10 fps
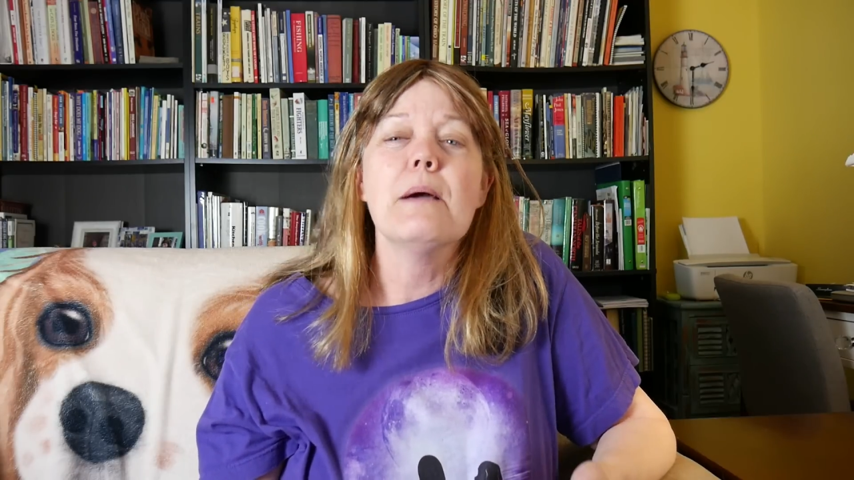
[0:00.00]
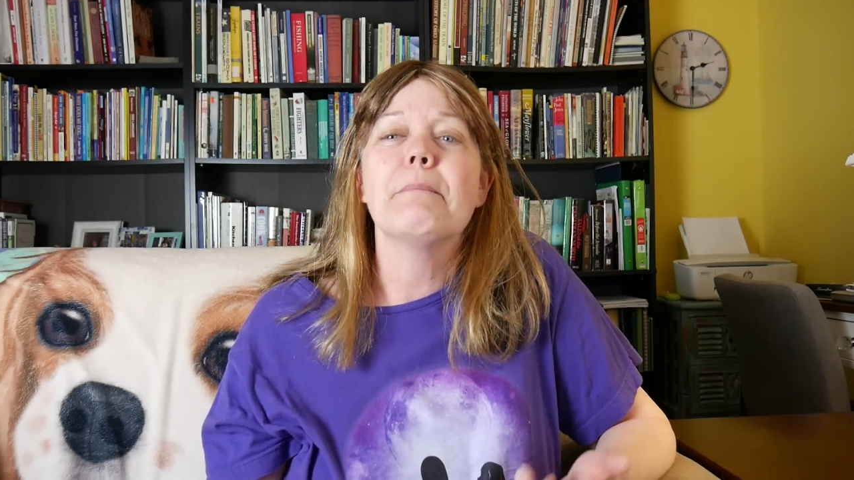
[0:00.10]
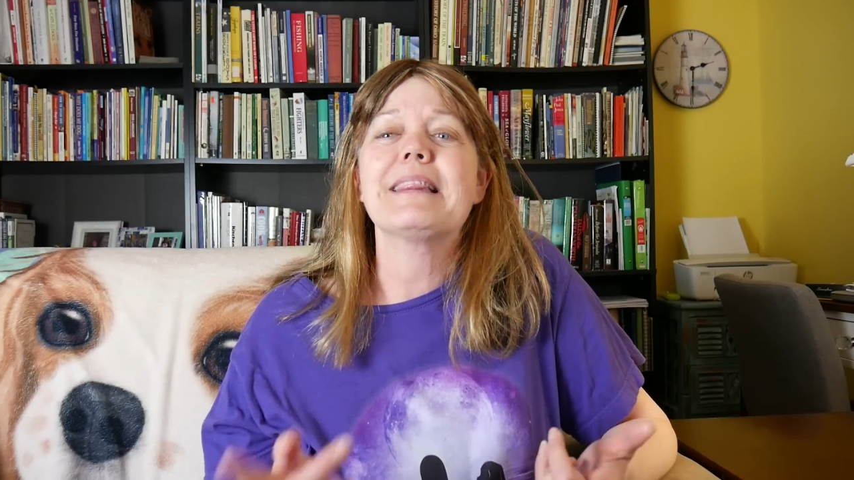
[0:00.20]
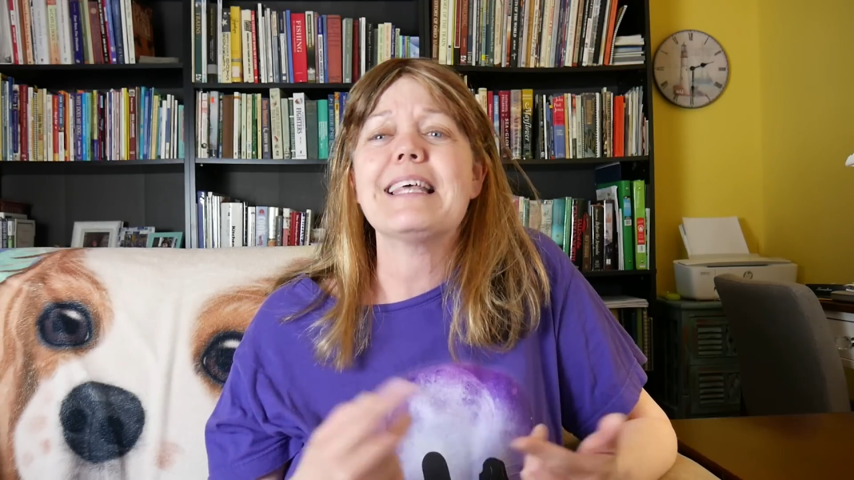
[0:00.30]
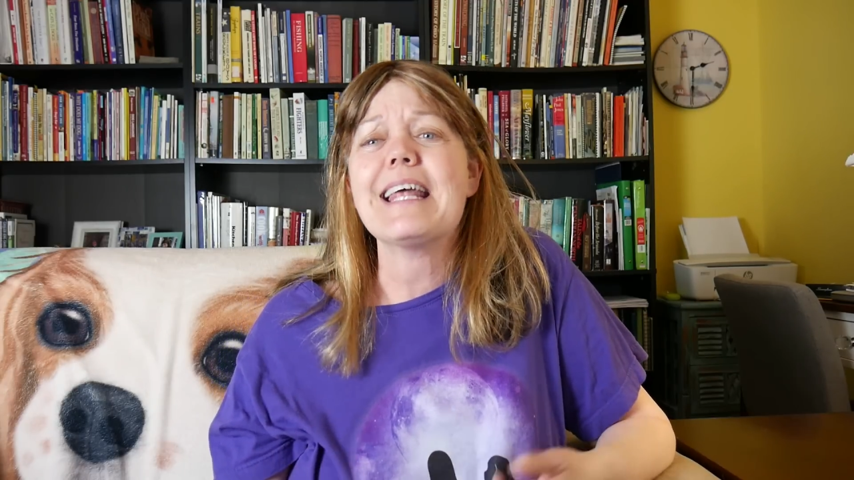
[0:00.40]

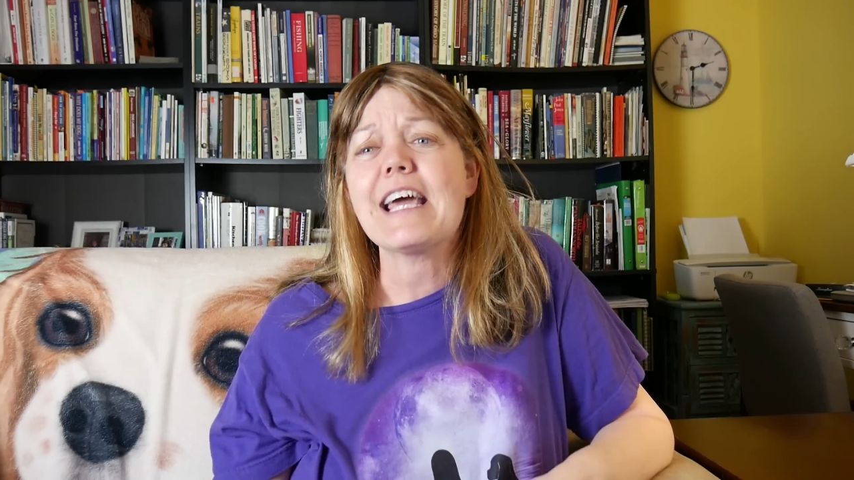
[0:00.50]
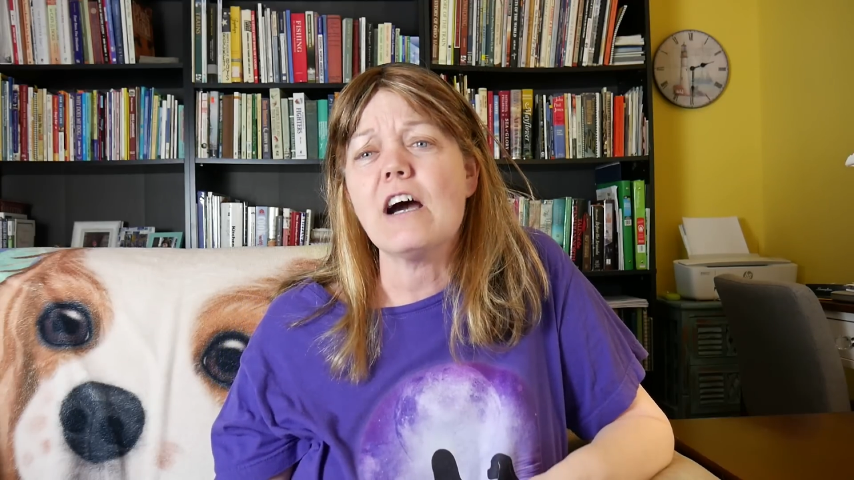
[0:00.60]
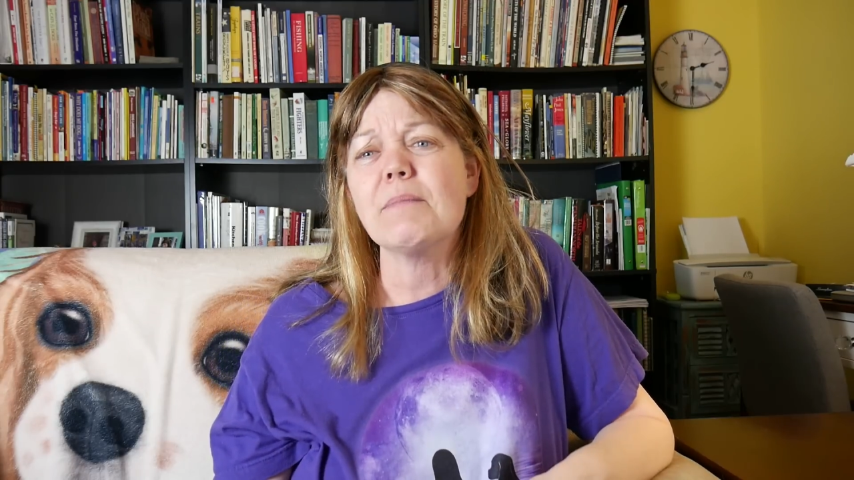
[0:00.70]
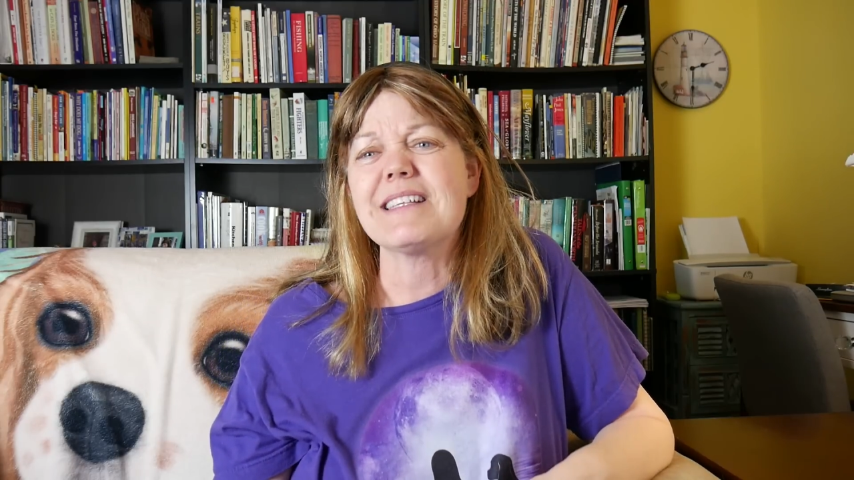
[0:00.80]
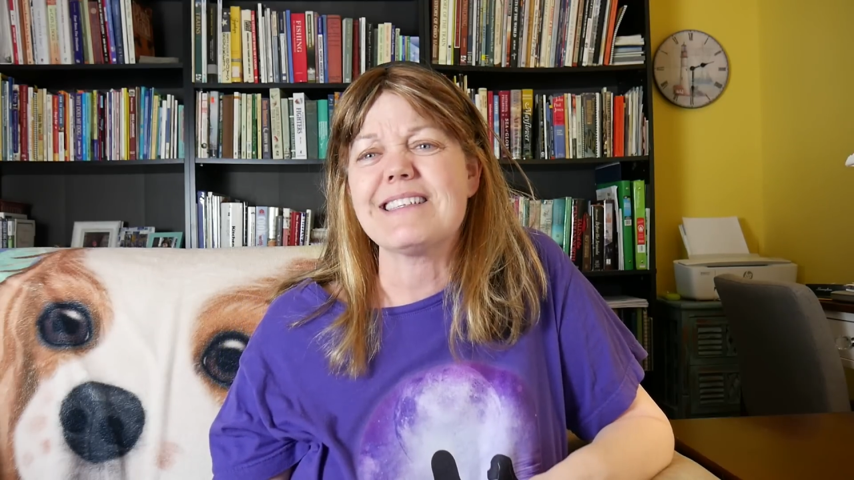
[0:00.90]
but then I
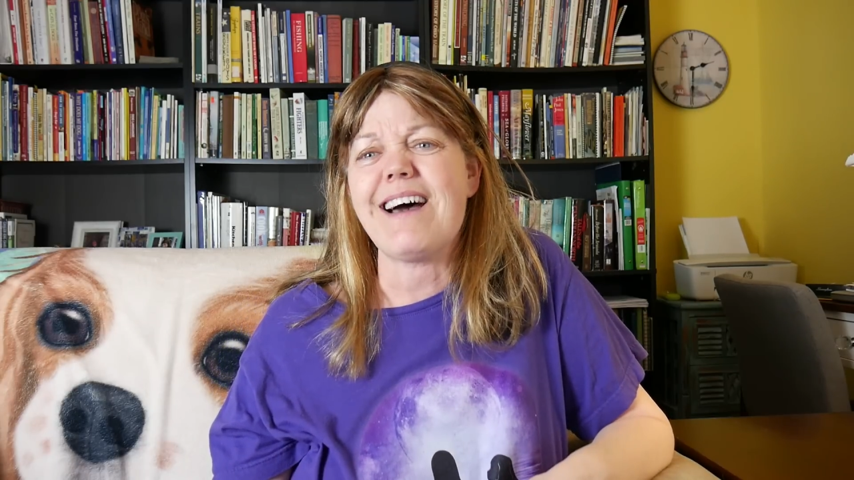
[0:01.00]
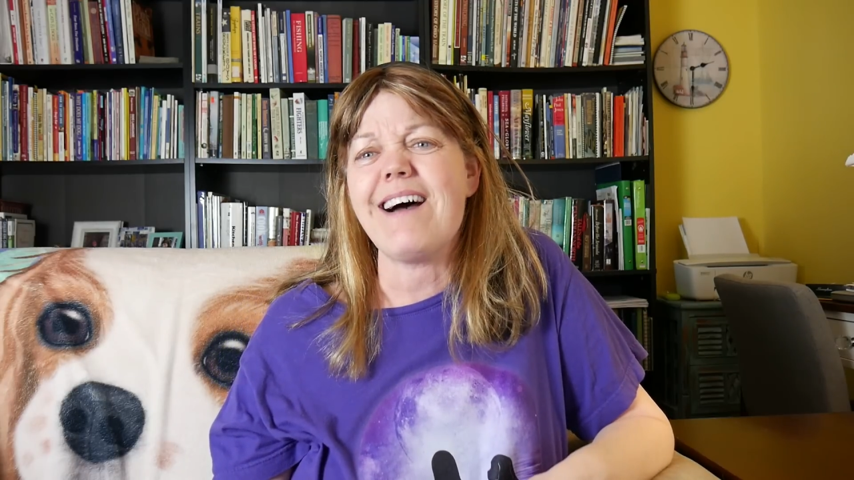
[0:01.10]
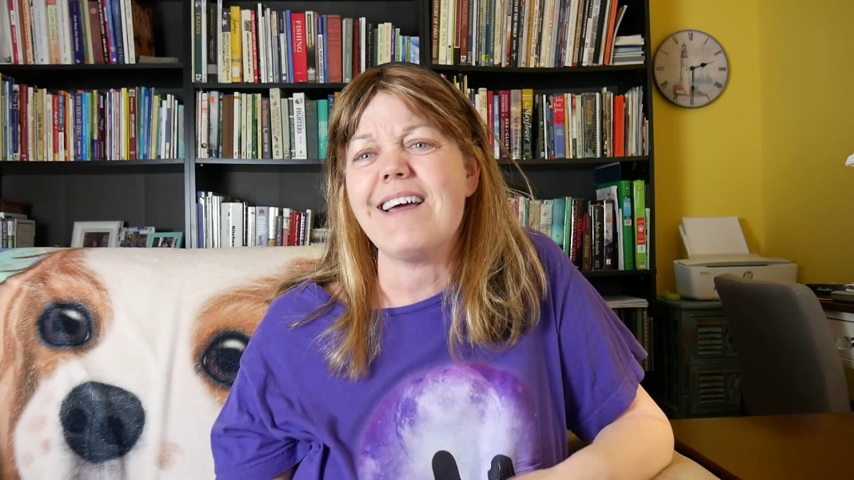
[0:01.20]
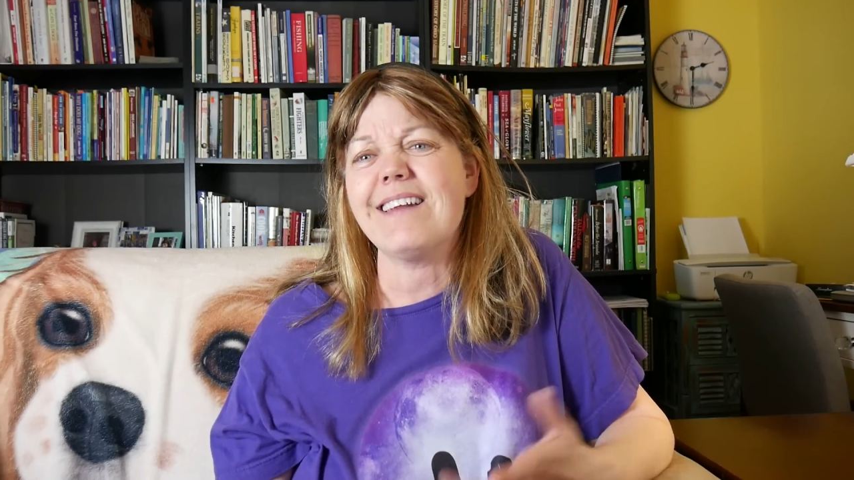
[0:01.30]
come inside